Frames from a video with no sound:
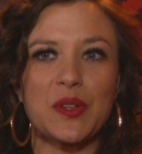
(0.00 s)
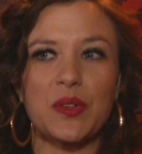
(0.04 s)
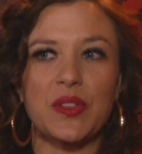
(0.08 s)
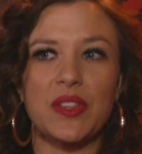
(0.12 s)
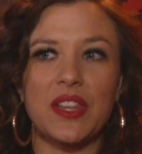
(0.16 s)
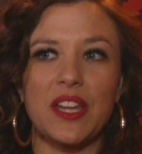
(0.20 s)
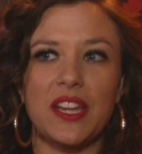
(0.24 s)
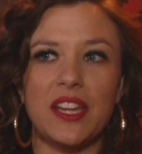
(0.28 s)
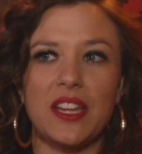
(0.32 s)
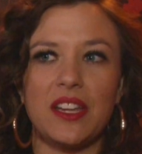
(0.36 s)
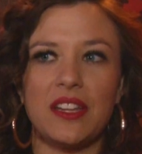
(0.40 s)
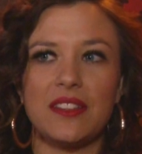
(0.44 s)

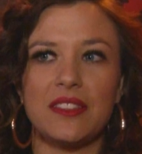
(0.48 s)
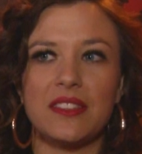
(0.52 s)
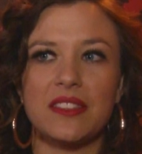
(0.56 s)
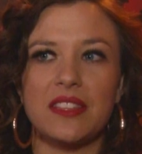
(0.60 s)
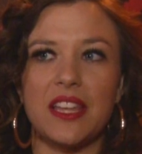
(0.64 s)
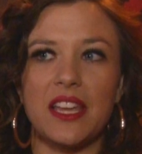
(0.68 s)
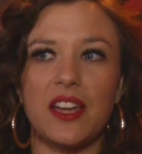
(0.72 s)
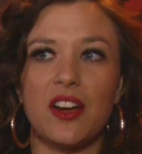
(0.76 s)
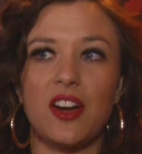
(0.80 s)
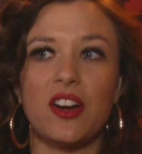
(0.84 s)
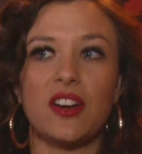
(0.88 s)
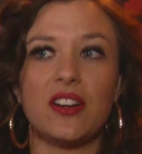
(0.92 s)
so
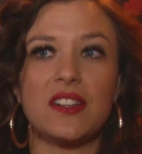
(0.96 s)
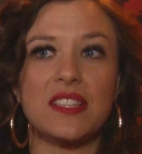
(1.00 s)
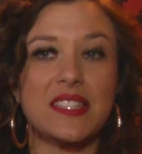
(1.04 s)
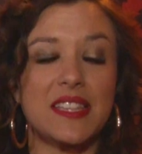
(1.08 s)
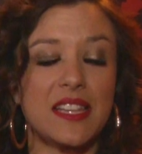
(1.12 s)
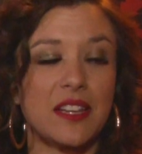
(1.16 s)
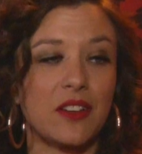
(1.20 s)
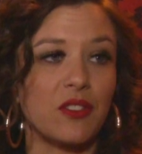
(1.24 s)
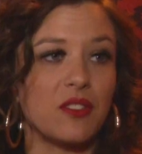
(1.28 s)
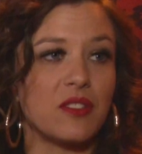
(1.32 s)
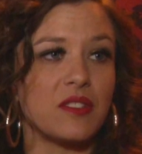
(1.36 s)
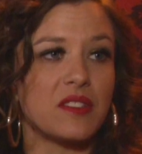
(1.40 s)
they
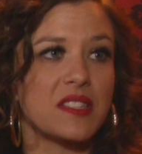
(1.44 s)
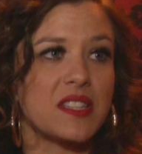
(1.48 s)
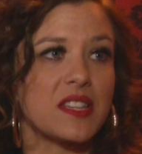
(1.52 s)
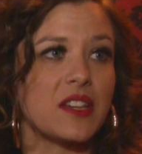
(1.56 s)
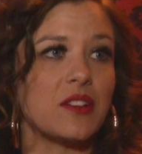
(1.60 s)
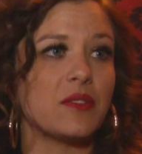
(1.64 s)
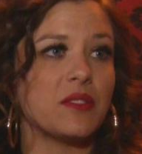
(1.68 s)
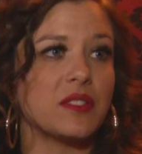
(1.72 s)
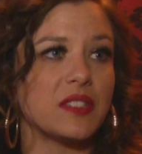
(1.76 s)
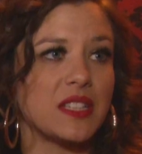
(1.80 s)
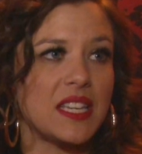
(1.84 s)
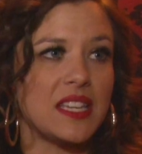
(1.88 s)
are
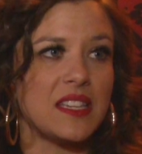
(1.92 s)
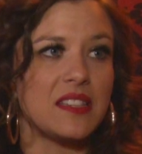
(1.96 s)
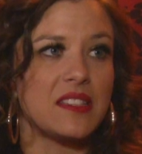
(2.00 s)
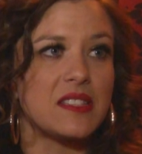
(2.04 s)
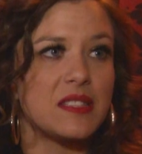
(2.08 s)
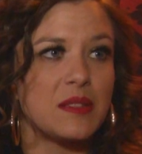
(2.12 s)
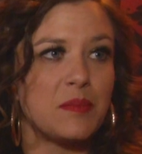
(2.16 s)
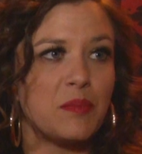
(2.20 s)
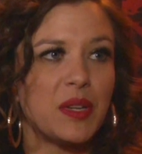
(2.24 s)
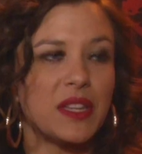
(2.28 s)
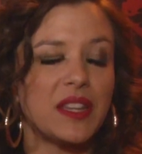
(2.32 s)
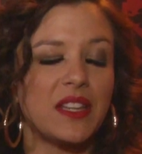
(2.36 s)
singles that are
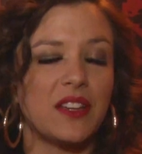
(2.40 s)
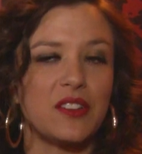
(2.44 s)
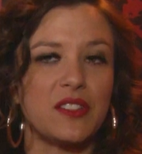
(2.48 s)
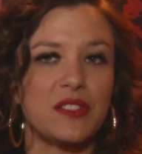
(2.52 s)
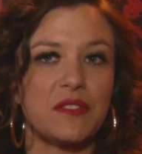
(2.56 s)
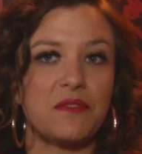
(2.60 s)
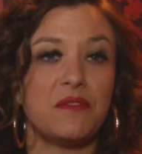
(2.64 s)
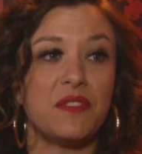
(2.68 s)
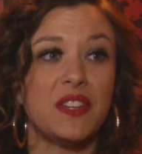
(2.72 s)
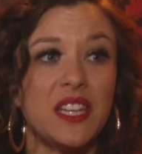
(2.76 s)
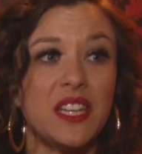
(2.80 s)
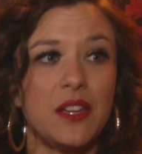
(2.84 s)
released, but
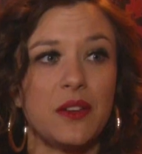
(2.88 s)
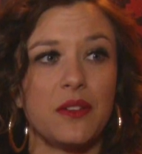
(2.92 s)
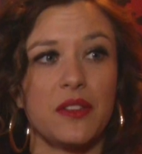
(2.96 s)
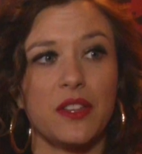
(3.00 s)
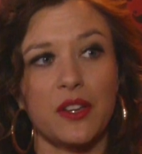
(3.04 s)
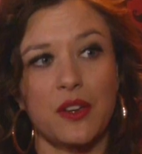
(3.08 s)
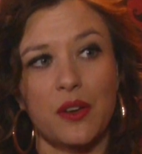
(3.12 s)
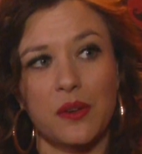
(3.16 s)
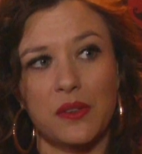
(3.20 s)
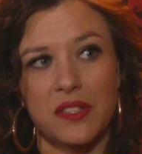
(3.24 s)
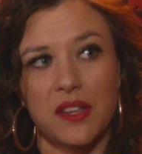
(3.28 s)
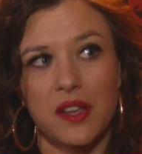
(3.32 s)
a
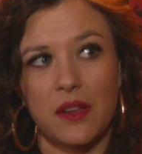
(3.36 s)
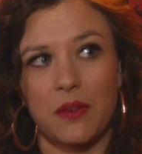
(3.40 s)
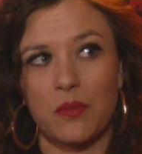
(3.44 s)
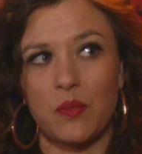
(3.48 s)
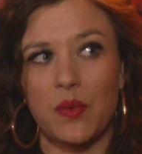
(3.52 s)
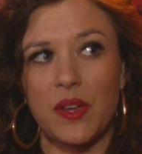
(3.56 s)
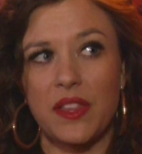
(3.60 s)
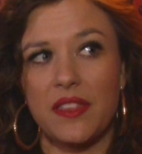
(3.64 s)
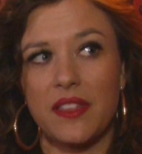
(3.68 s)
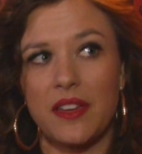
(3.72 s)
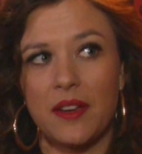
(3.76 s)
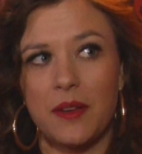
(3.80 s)
video that goes
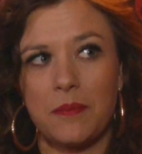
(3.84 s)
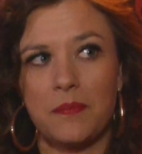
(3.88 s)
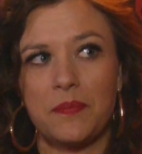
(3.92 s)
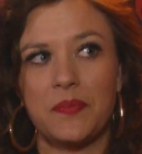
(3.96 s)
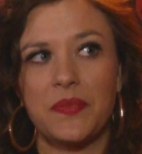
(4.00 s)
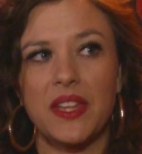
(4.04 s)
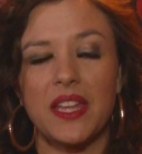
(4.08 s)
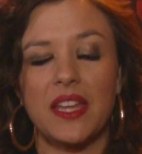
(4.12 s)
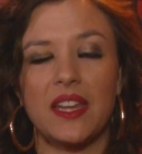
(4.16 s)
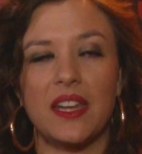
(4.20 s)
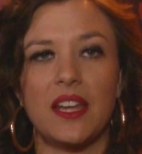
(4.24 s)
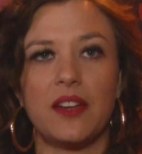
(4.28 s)
on with
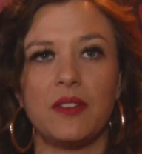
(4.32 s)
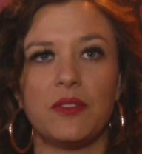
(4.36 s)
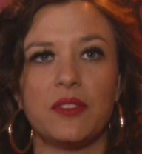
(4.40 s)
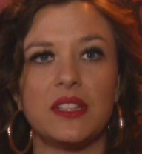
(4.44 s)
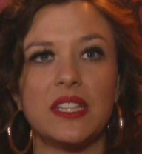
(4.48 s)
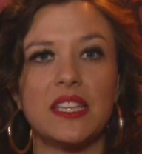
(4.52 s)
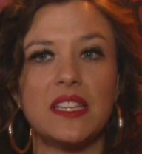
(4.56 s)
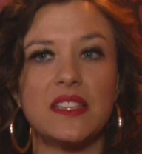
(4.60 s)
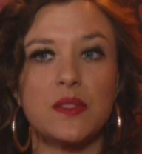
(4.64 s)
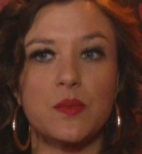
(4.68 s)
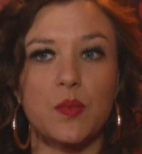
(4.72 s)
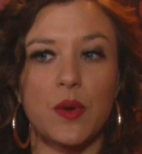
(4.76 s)
them. And
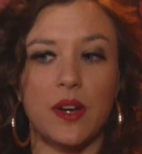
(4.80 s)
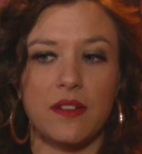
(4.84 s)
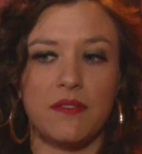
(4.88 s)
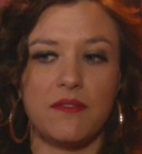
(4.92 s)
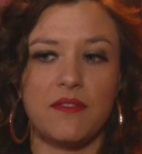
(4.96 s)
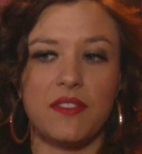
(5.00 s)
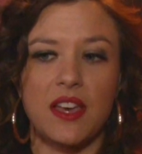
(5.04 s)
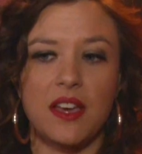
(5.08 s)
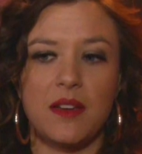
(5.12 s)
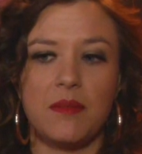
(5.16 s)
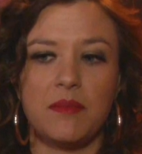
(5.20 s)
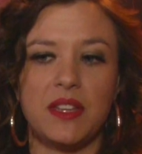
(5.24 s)
I released
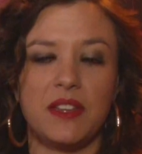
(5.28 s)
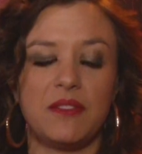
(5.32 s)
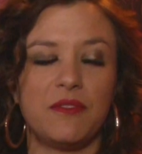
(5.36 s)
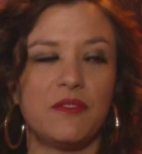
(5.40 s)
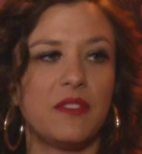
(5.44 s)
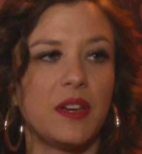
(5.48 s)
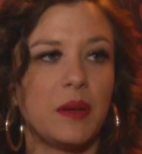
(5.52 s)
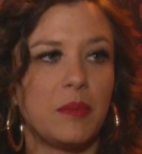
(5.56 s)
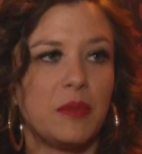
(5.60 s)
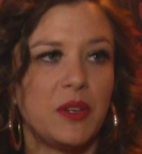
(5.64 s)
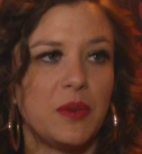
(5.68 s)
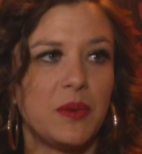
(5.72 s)
one of them
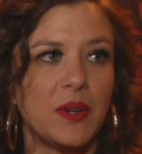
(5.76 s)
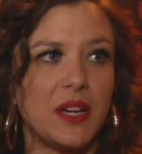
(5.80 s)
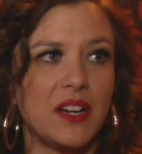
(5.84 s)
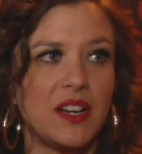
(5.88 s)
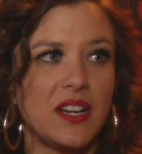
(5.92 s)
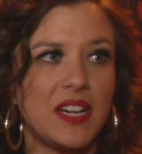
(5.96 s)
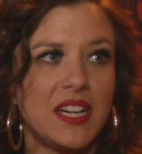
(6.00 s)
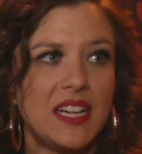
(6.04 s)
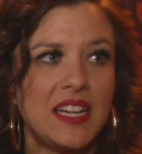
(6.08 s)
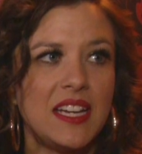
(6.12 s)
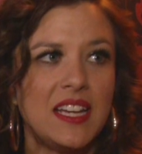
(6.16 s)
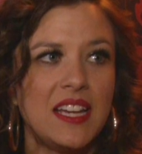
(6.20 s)
in
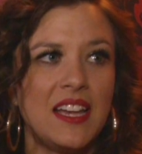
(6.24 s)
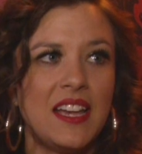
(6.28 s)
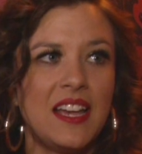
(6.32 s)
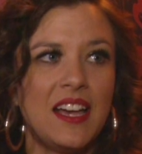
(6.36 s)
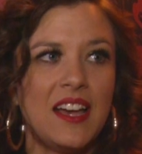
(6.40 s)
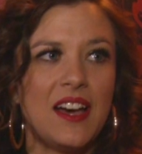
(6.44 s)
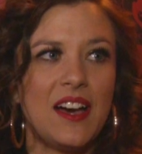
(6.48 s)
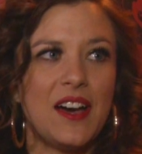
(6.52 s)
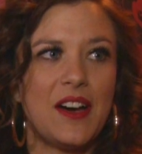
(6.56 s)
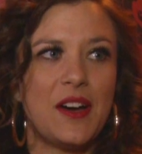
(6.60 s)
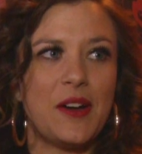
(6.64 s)
February